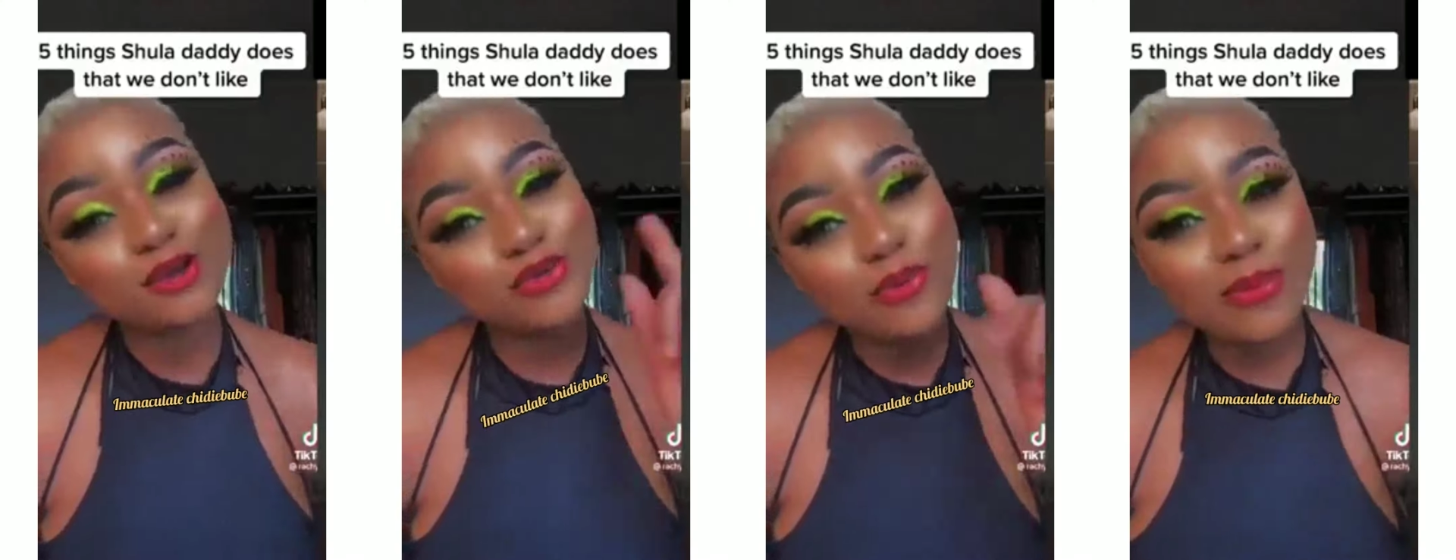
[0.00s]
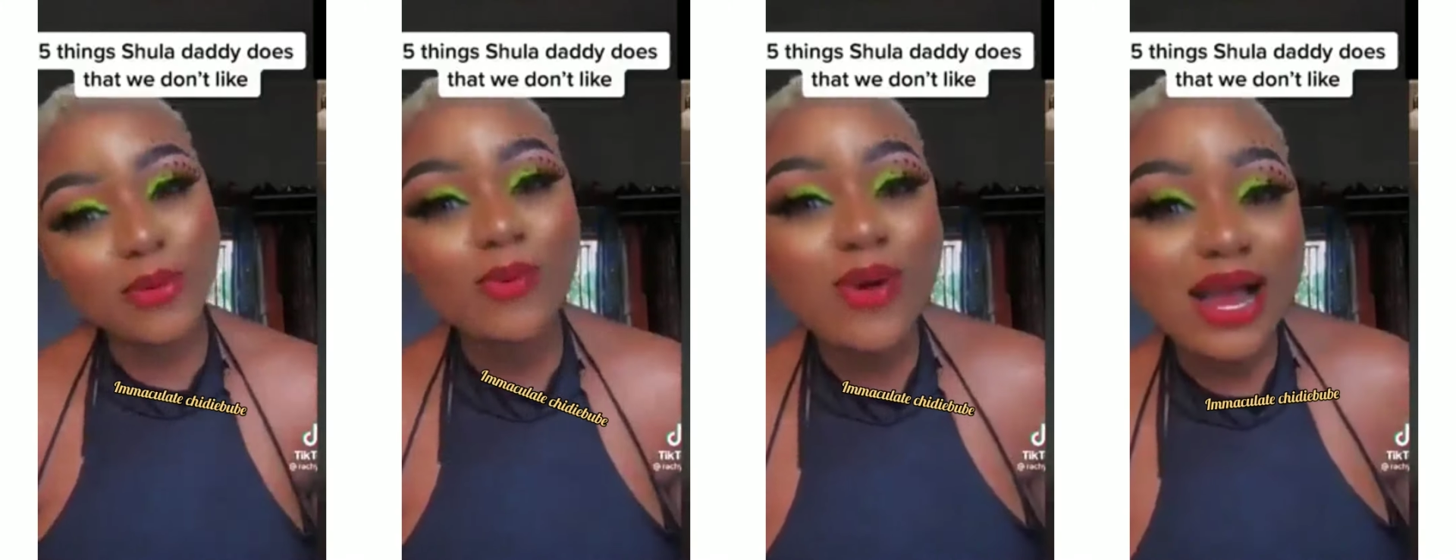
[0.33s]

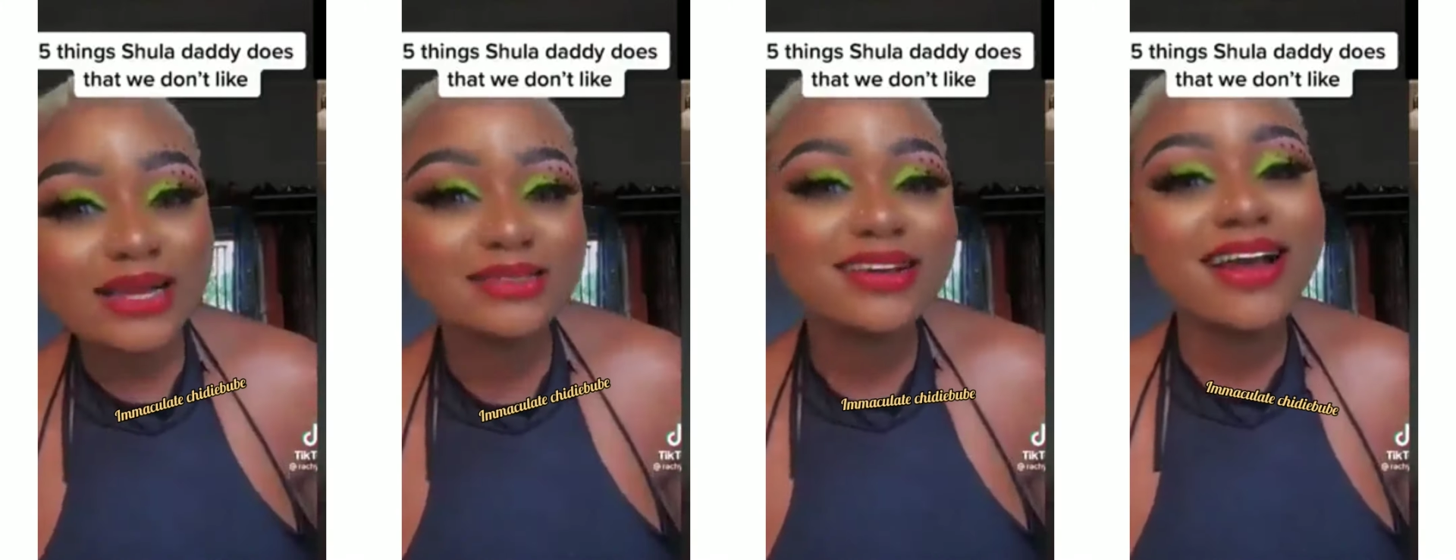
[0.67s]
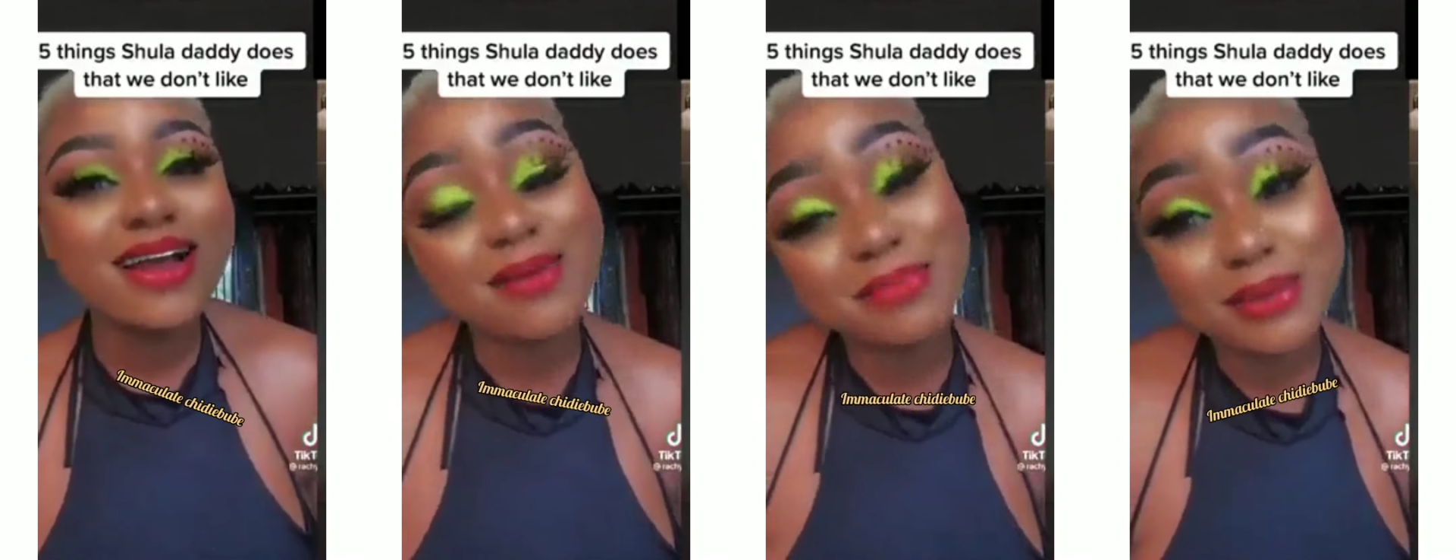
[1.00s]
Number one,
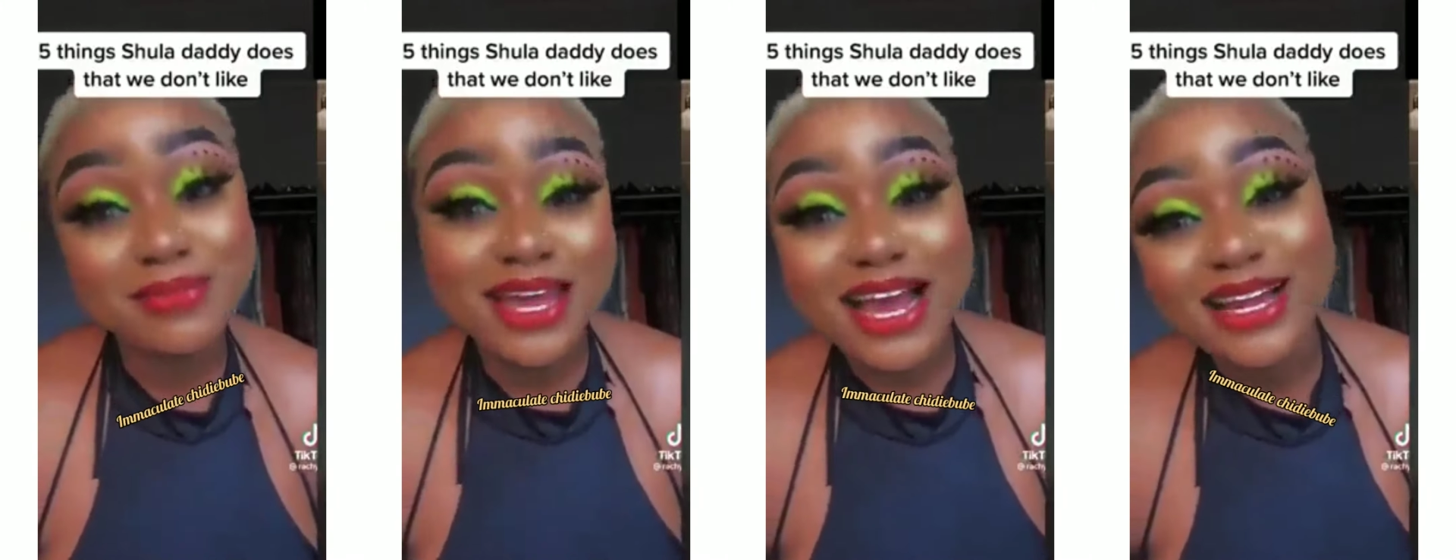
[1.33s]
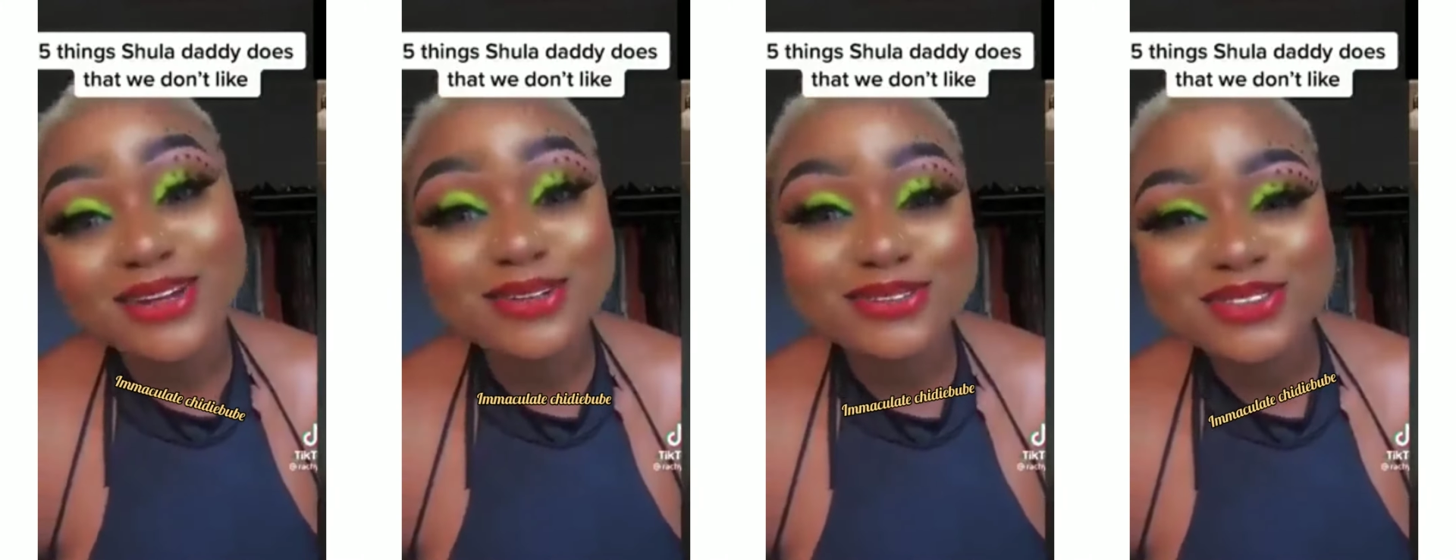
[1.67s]
baby,
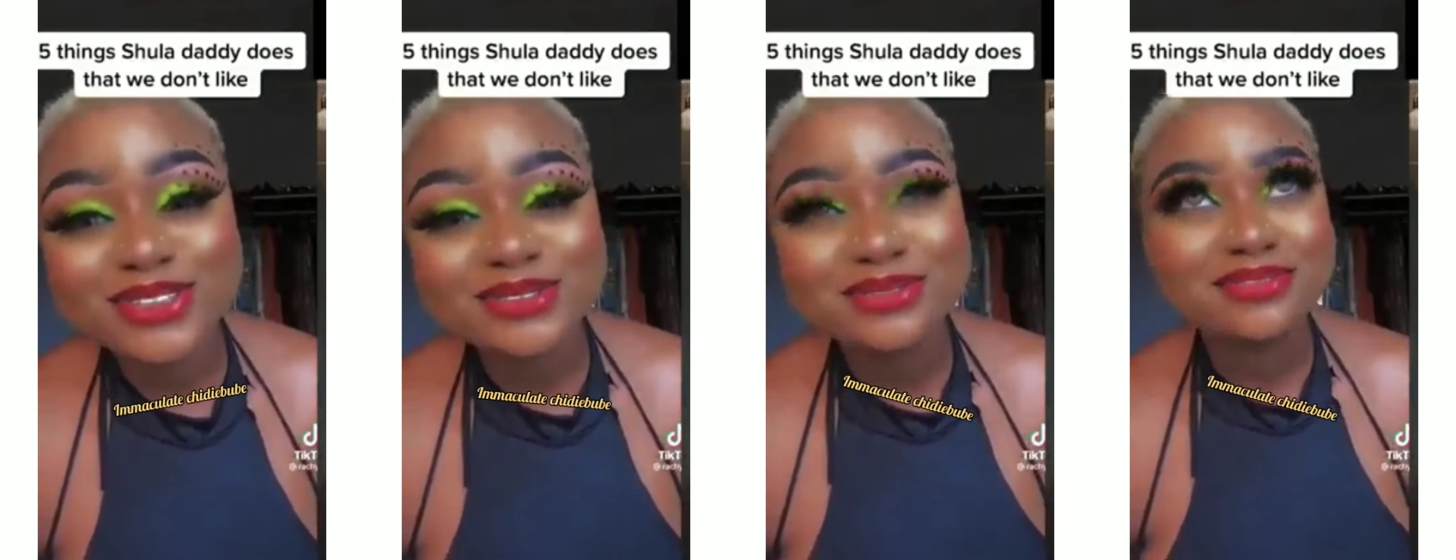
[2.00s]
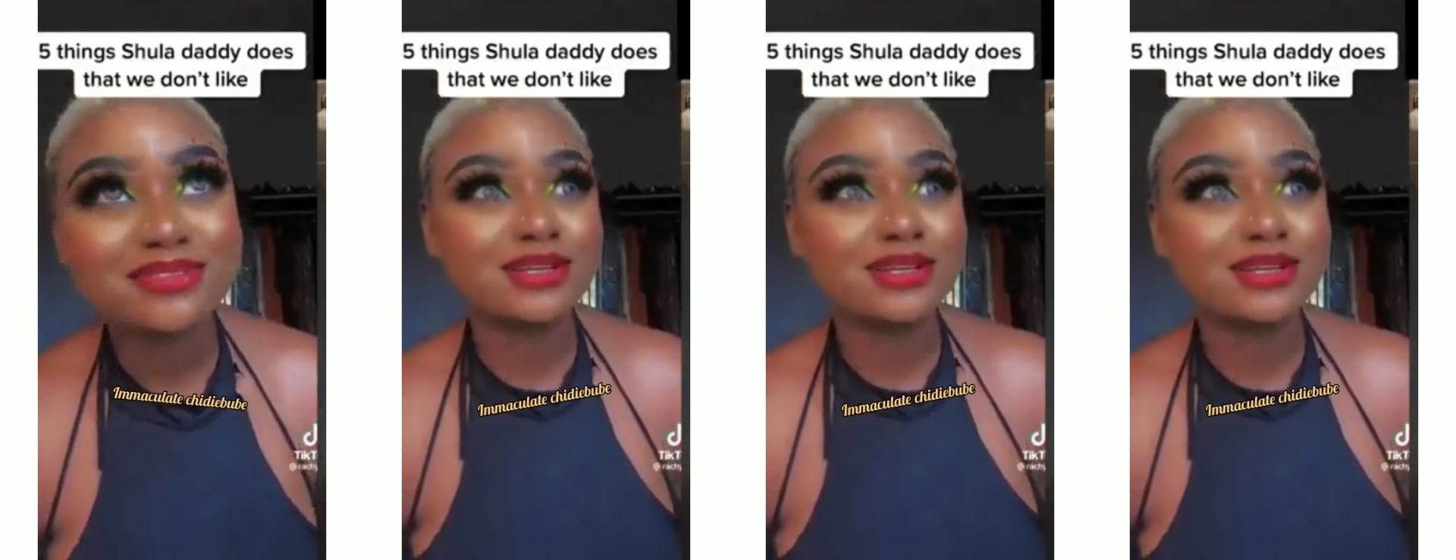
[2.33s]
I love you.